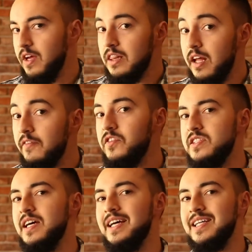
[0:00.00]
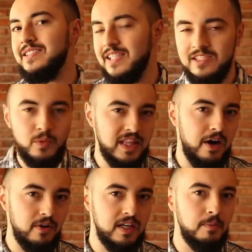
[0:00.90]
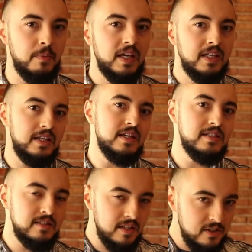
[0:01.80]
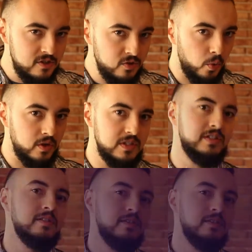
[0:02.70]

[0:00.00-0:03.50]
Love does not exist without him. He is the source.